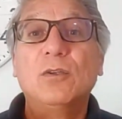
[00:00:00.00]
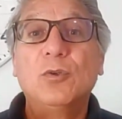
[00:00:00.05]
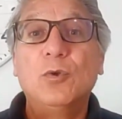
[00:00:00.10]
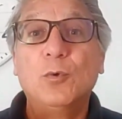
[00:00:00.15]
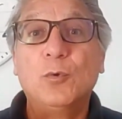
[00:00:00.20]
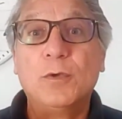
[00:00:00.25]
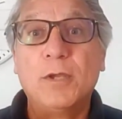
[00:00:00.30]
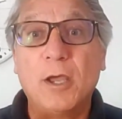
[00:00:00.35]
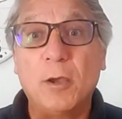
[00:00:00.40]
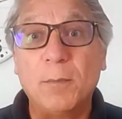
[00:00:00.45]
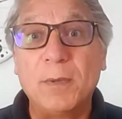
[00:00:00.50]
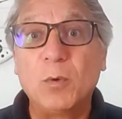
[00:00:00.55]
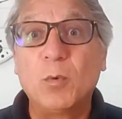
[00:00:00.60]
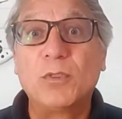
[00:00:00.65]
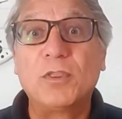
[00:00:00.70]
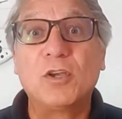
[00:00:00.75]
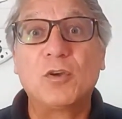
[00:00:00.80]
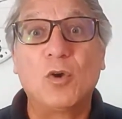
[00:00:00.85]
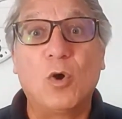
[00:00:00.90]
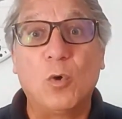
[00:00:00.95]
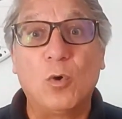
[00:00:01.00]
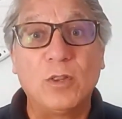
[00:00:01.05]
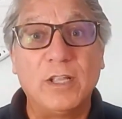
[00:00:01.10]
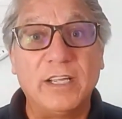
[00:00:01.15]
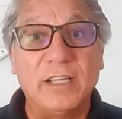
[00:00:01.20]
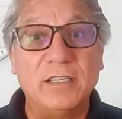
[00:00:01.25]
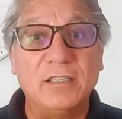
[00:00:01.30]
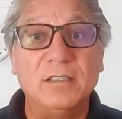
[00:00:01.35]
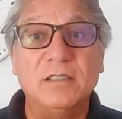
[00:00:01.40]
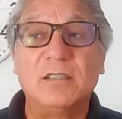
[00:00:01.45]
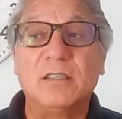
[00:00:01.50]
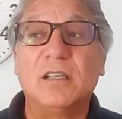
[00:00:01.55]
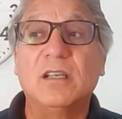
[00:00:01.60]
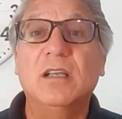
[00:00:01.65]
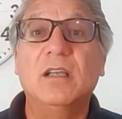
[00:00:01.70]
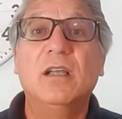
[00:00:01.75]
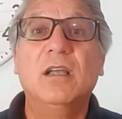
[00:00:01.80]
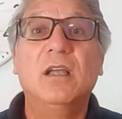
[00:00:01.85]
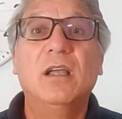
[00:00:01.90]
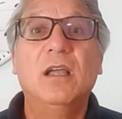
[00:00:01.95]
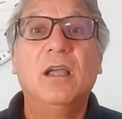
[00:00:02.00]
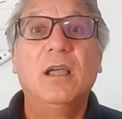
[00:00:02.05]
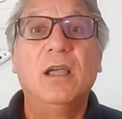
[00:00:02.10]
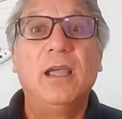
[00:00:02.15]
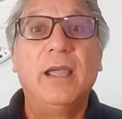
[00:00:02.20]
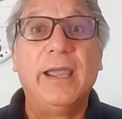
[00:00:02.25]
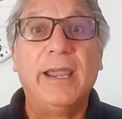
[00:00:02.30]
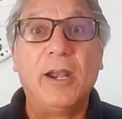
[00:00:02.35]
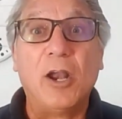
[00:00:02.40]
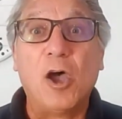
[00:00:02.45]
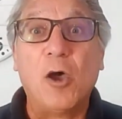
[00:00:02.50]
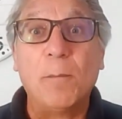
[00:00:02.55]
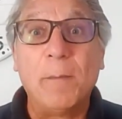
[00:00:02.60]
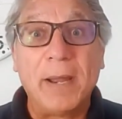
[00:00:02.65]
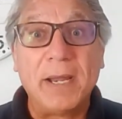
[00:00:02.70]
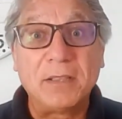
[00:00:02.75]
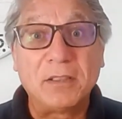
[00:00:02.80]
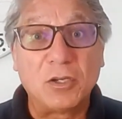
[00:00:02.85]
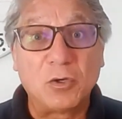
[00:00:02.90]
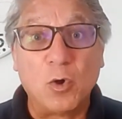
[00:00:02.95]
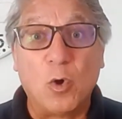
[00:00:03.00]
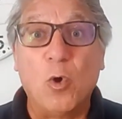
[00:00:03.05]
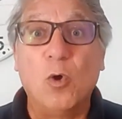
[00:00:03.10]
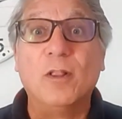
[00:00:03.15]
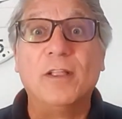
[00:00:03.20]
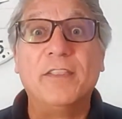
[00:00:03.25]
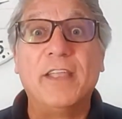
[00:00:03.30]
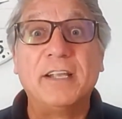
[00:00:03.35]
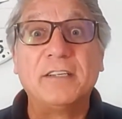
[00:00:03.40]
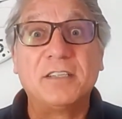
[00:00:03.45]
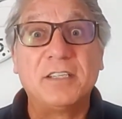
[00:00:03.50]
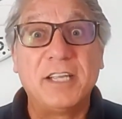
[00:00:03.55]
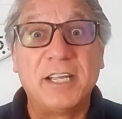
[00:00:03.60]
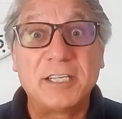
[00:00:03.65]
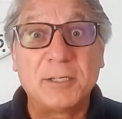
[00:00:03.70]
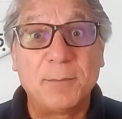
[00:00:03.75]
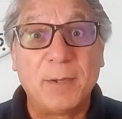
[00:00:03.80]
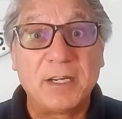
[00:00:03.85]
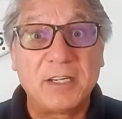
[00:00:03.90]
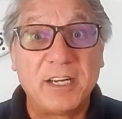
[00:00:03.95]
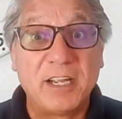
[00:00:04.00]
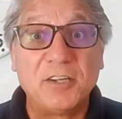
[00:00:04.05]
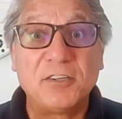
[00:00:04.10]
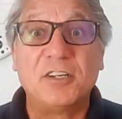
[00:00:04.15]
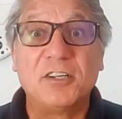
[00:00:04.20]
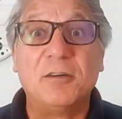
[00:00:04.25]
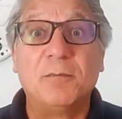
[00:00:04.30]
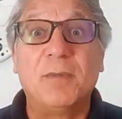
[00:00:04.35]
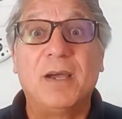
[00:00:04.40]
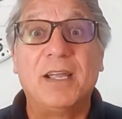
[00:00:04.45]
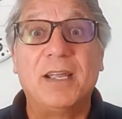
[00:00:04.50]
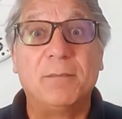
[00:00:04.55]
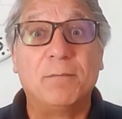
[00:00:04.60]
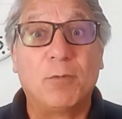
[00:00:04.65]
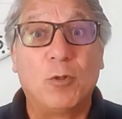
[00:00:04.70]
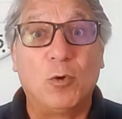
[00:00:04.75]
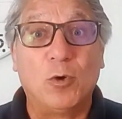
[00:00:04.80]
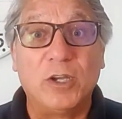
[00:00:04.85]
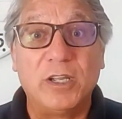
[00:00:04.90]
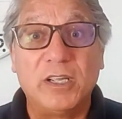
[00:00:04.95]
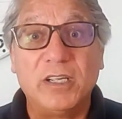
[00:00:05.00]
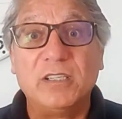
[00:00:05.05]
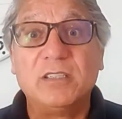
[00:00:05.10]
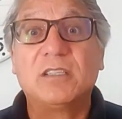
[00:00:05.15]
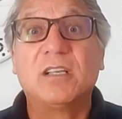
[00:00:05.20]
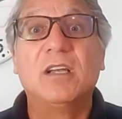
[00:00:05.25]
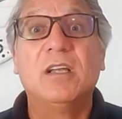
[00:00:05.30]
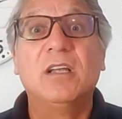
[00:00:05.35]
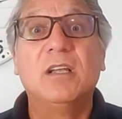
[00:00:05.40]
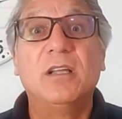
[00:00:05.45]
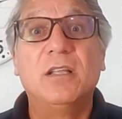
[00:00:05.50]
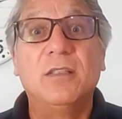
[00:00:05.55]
You tell me what the goal is, and I'll make the goal. And that's the expectation of my employees.